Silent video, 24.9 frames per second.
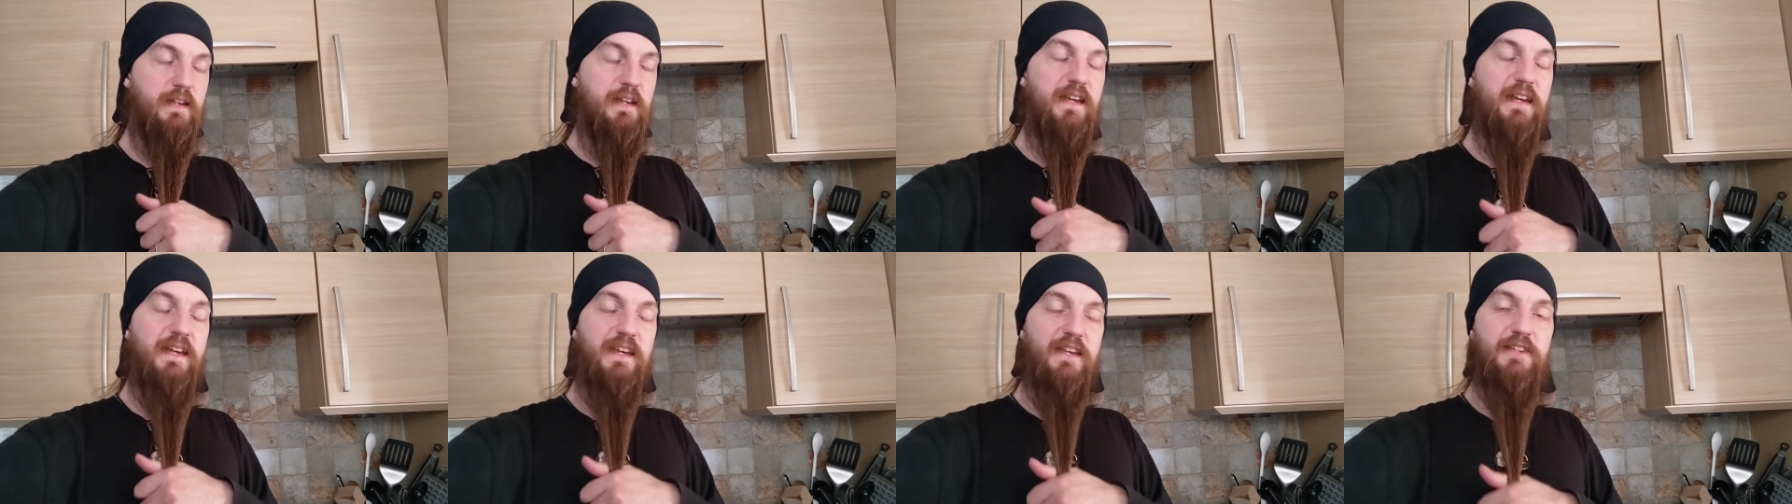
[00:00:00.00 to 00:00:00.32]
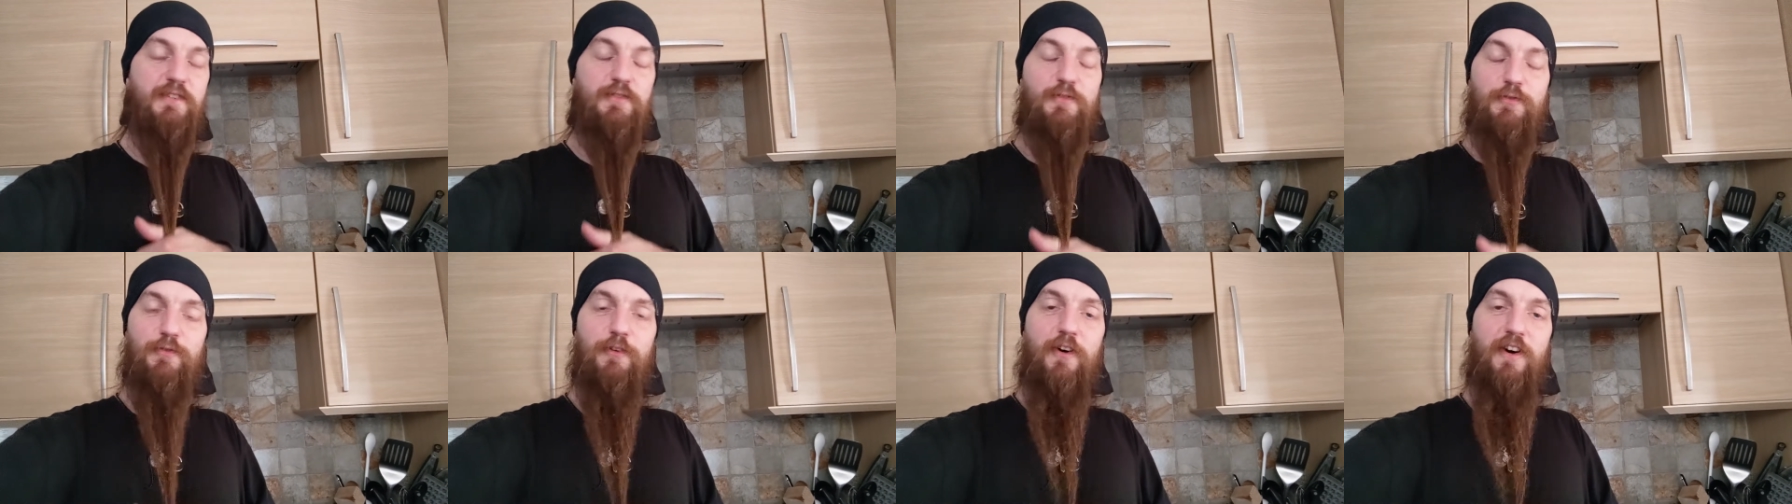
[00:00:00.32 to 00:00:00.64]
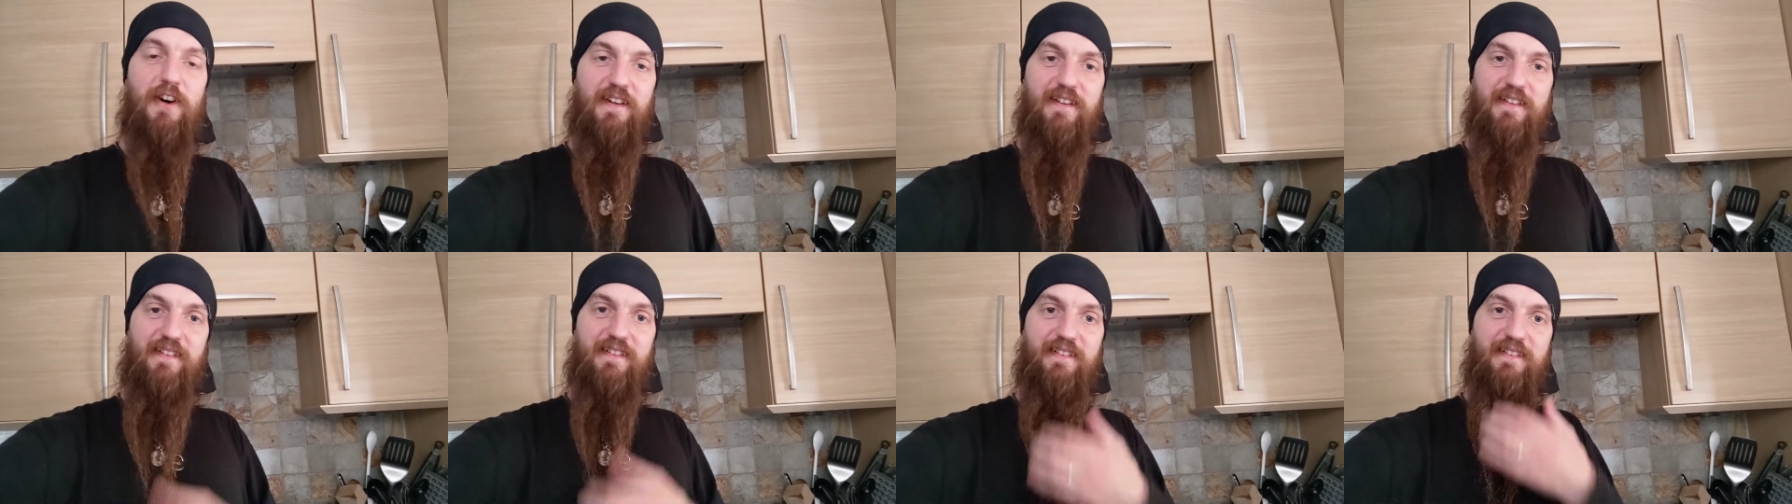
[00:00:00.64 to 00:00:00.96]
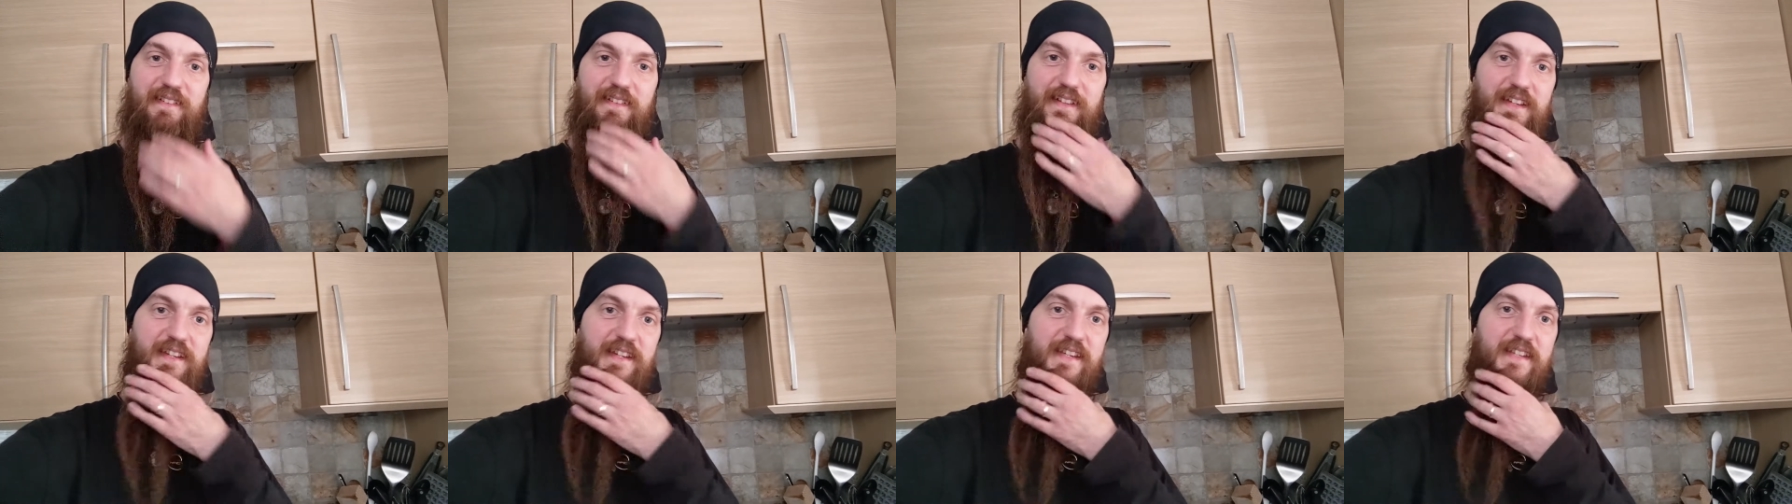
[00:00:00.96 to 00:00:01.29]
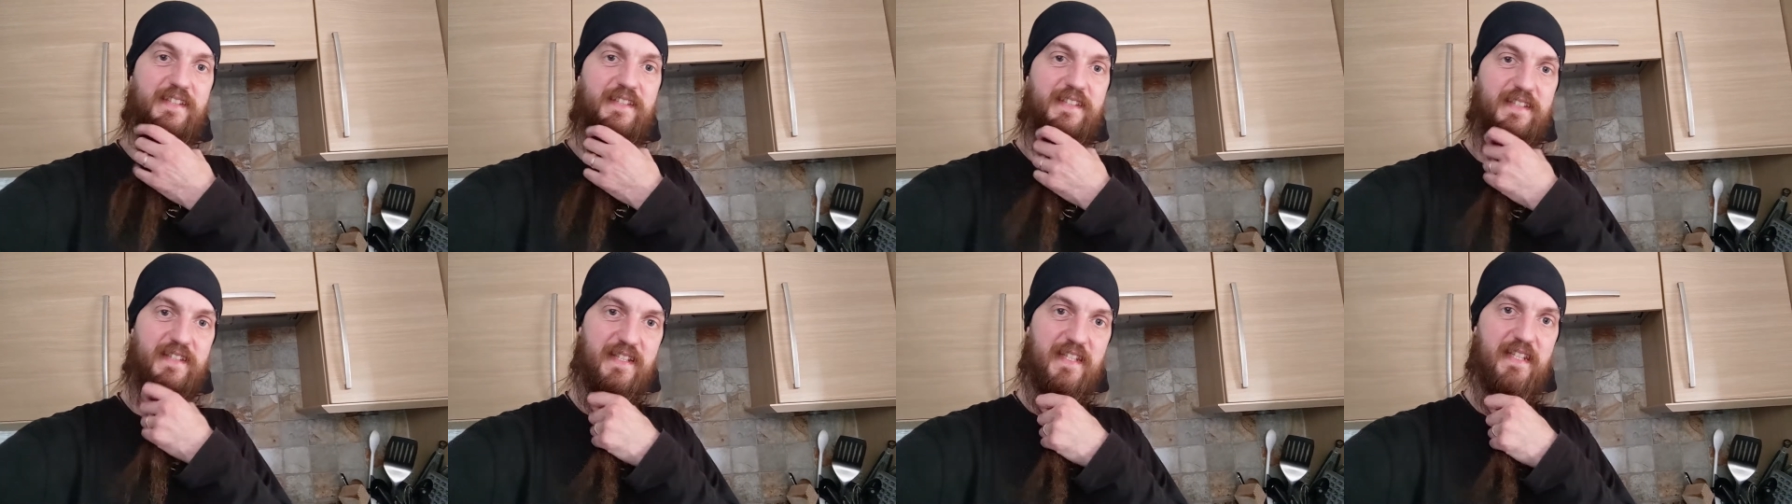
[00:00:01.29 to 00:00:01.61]
it is fun. It
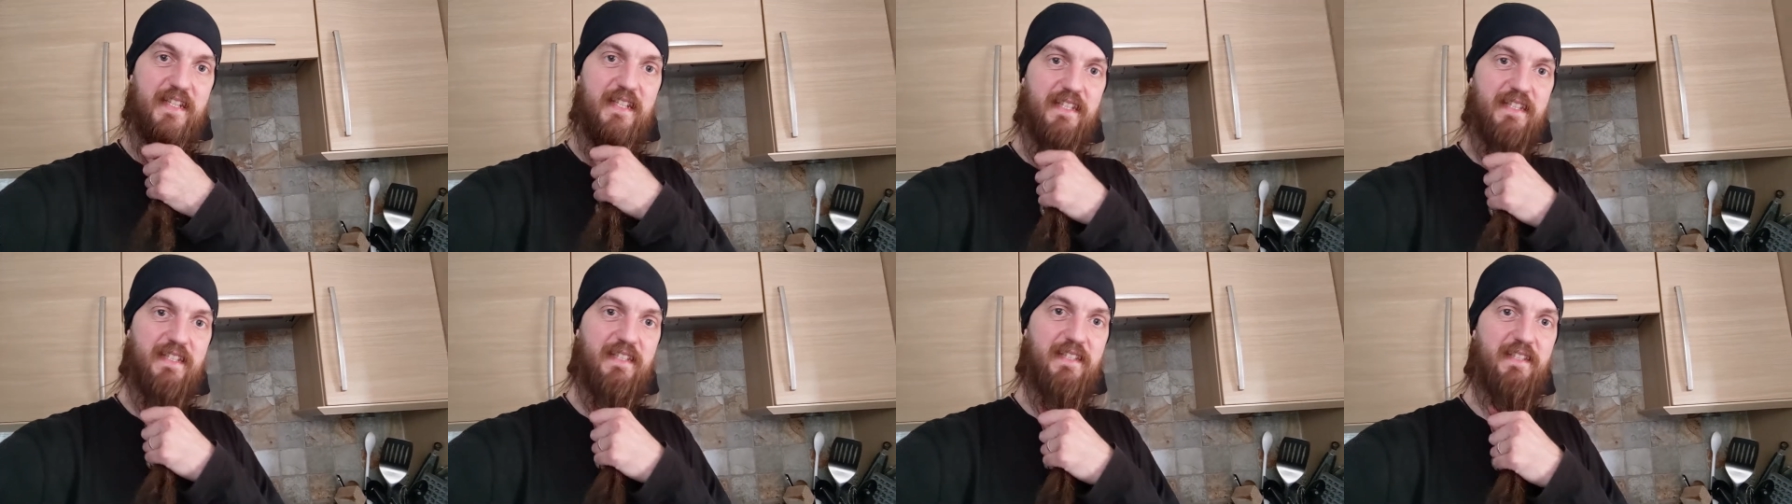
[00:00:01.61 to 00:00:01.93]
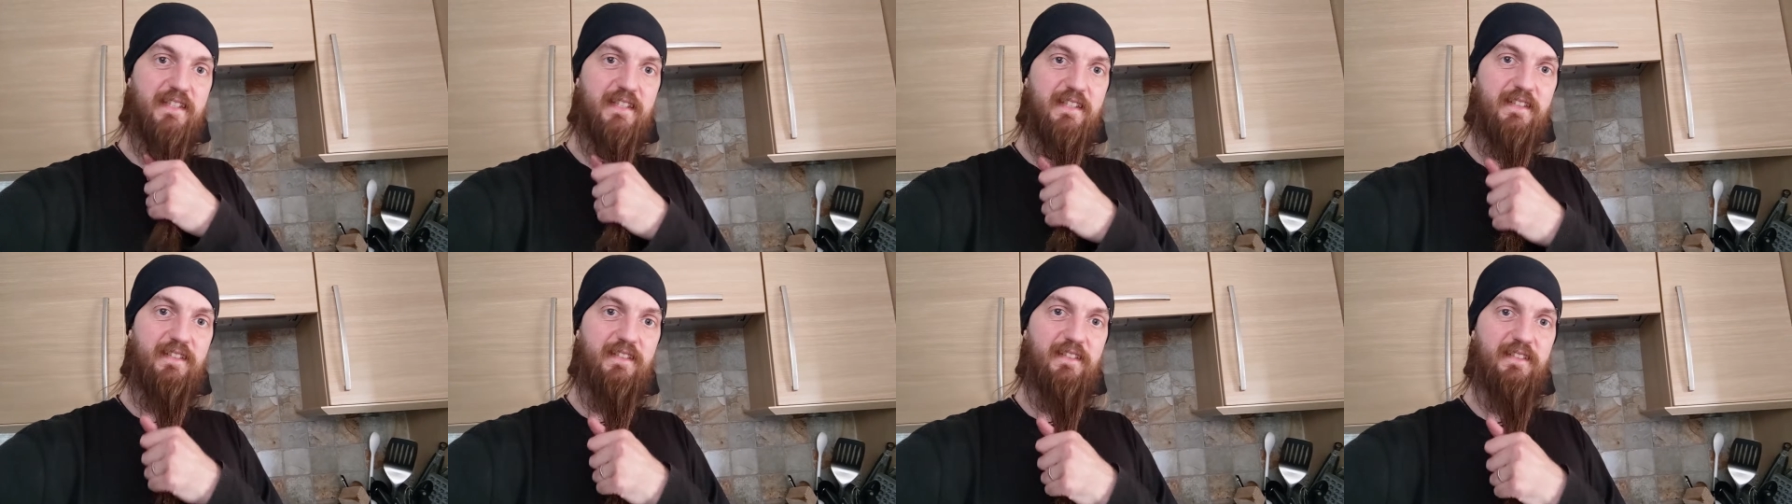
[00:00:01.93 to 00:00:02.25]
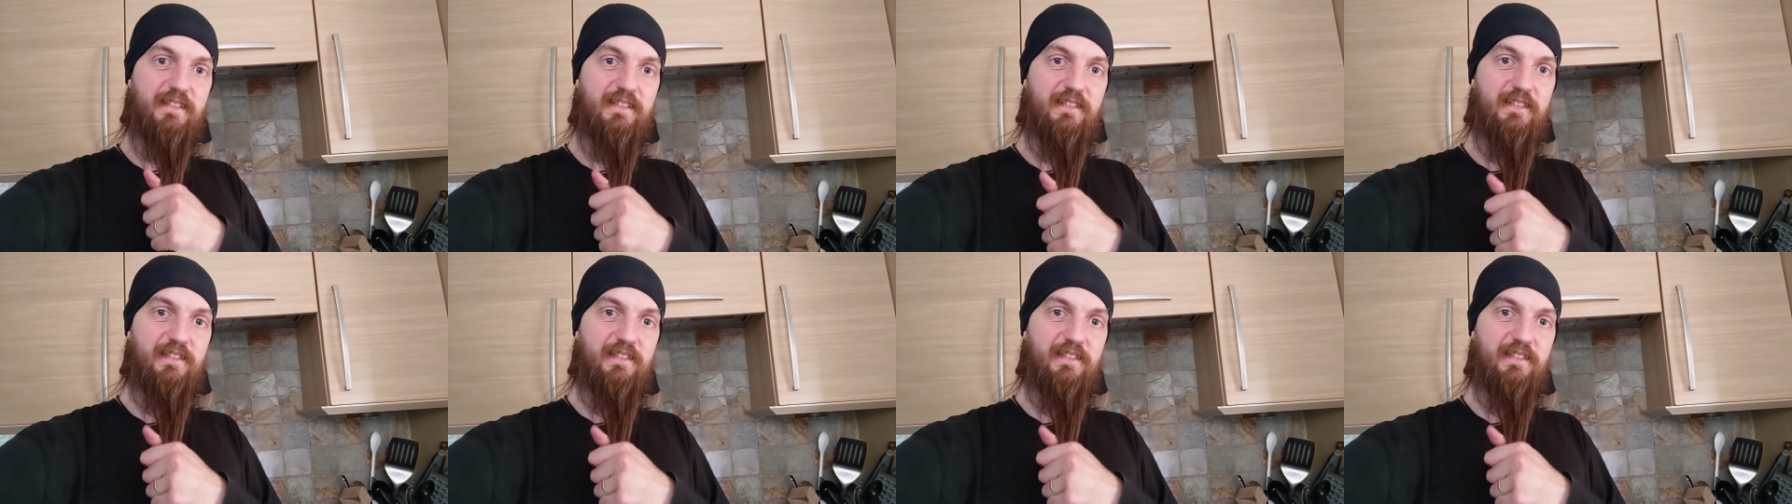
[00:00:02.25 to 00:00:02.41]
is neat.